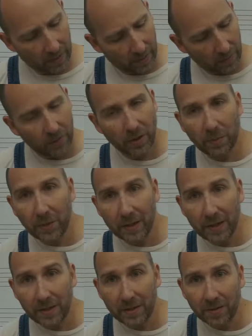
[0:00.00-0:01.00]
when you
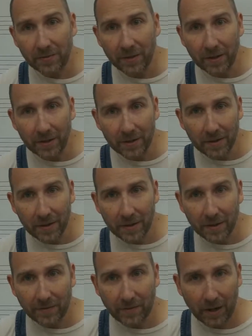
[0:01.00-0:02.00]
place your fingers on
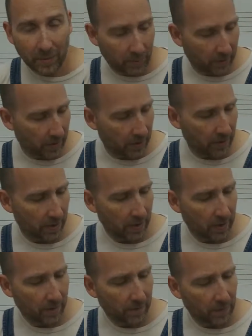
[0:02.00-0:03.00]
this fretboard,
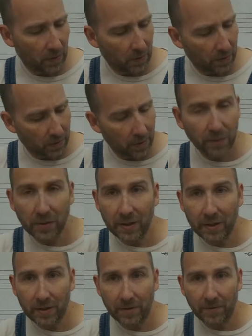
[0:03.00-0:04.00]
you want to
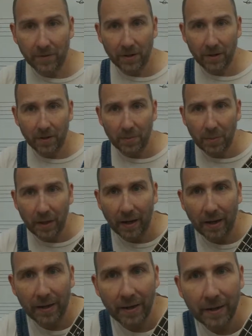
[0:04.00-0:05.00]
place your finger
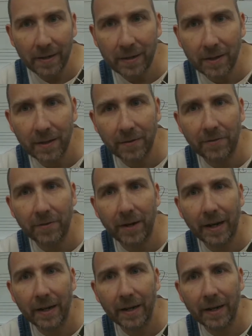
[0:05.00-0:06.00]
behind the
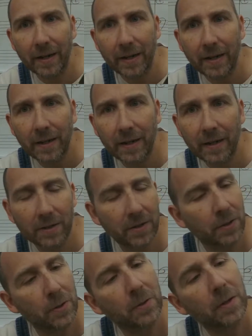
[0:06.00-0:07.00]
fret.
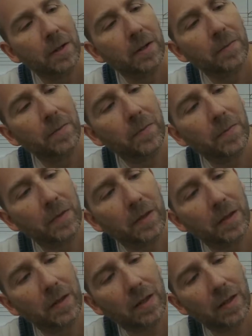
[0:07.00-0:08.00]
So,
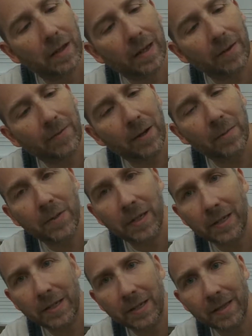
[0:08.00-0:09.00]
like if I'm
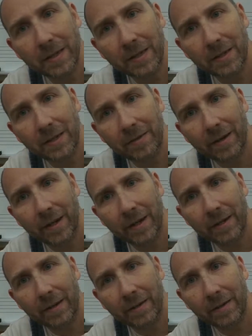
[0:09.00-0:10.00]
touching this string right
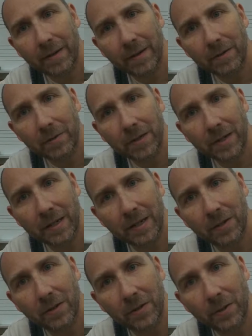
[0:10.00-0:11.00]
here, which I need
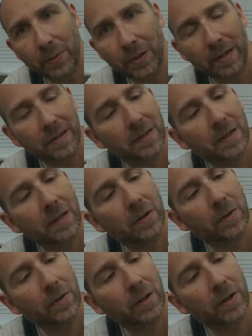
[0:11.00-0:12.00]
to do to play a C
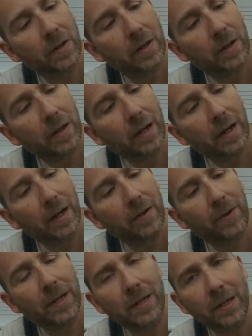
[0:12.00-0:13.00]
chord, if
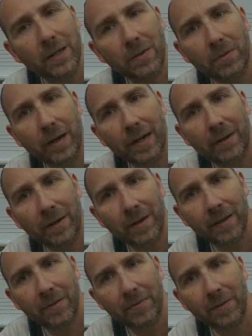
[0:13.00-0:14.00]
I touch right
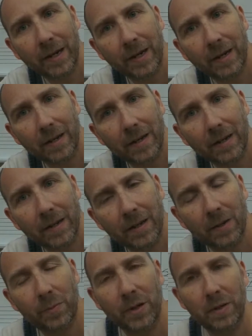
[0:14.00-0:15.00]
on the fret,
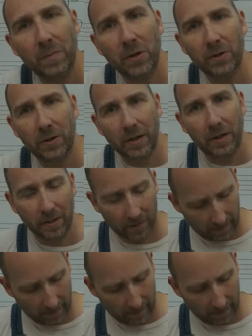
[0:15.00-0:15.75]
it'll be muted